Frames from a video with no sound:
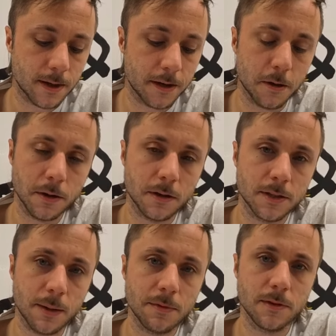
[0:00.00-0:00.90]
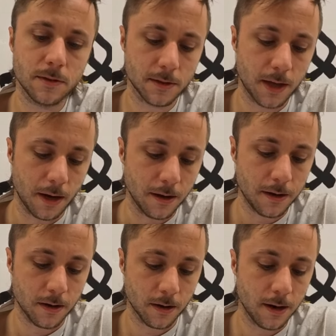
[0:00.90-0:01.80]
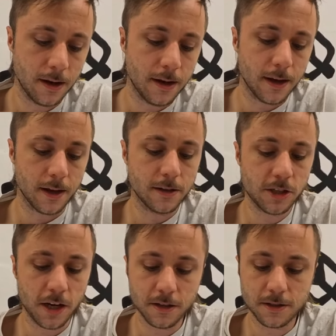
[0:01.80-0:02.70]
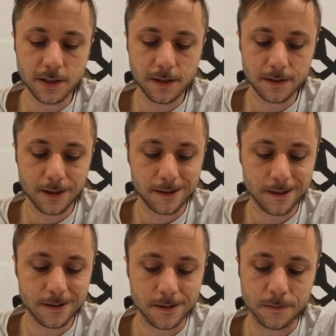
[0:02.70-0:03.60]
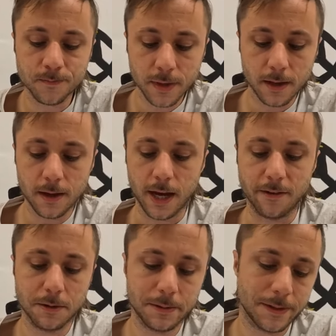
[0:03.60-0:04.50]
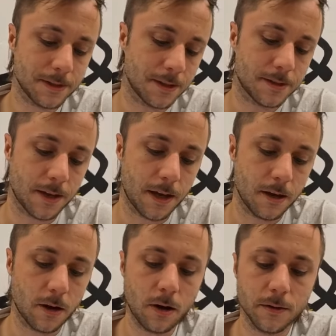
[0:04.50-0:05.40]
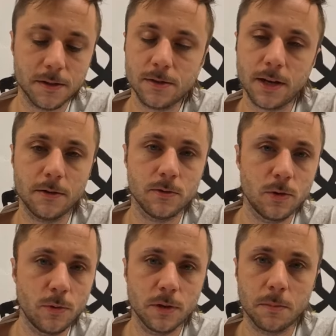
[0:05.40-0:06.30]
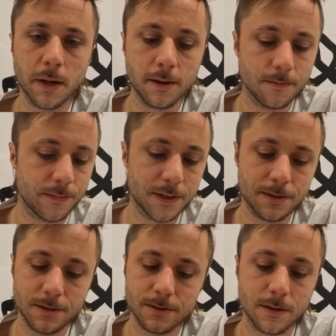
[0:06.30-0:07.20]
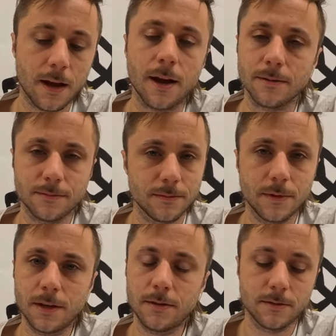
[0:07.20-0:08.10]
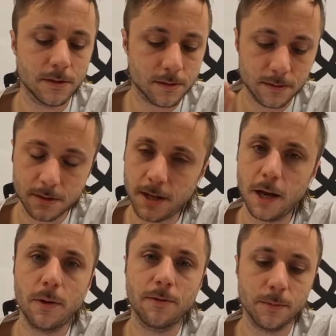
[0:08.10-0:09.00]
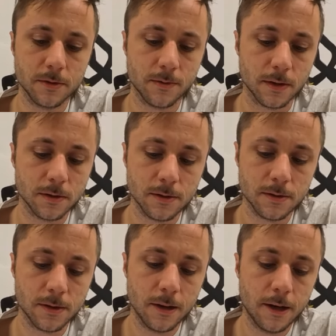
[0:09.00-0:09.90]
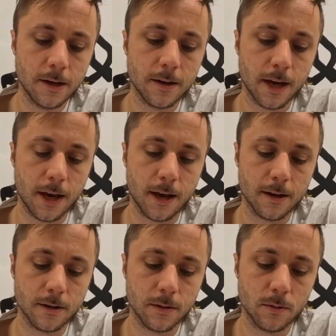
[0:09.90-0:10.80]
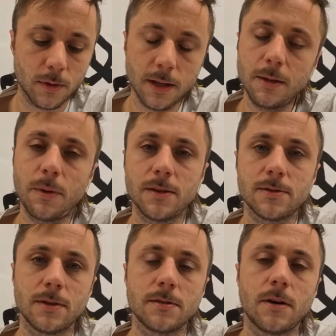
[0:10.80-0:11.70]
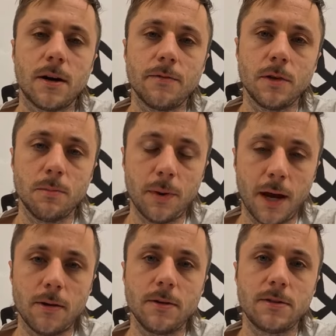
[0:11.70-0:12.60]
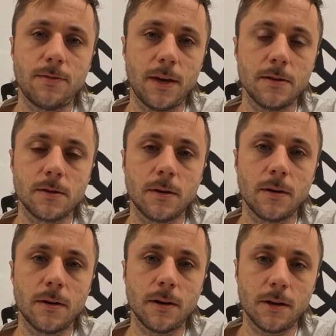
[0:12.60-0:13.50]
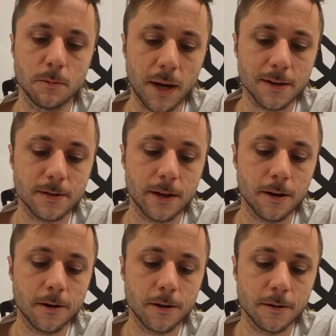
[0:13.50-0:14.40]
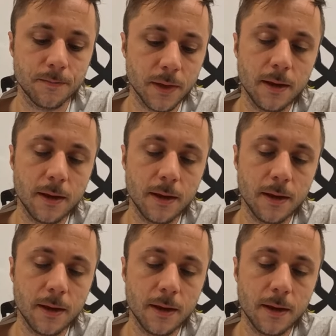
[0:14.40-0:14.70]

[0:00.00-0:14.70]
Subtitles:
I know you're tempted to get in here and change these things, and everybody's going to say, oh, this is how you tune your bike. This is not. Like, just stay away from those functions and really base things off your battery's phase current and your max line current